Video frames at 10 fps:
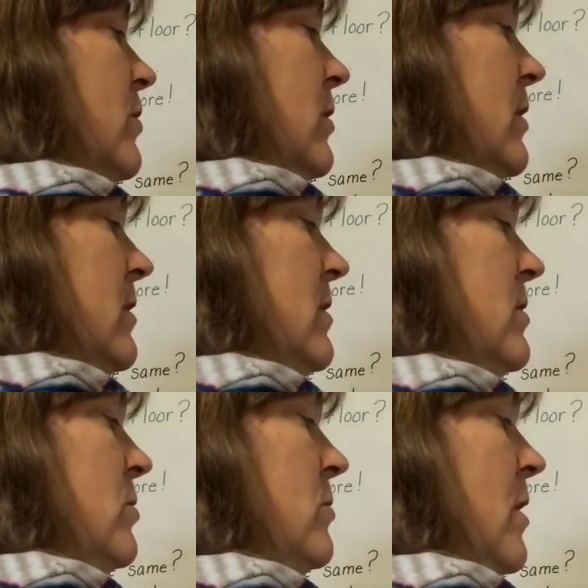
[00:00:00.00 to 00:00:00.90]
look at these
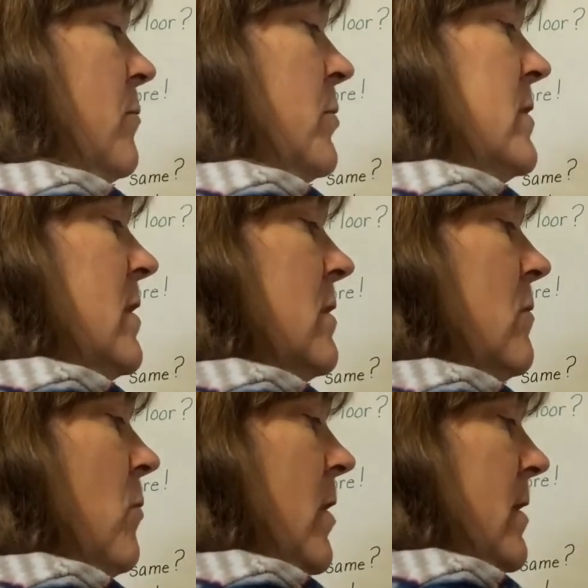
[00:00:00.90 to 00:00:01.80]
two numbers in the
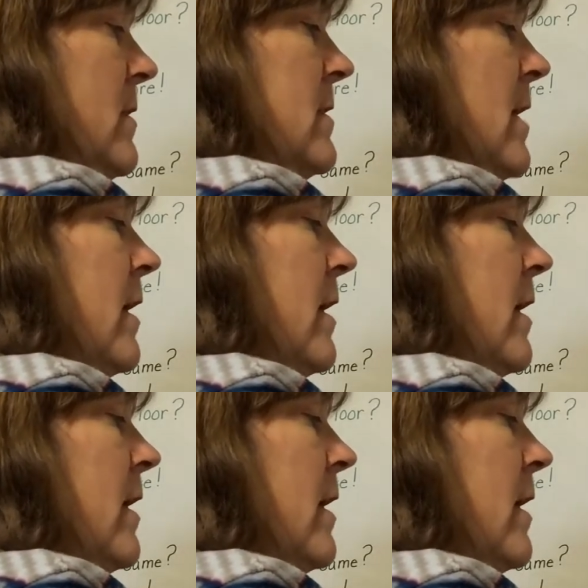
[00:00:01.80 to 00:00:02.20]
ones,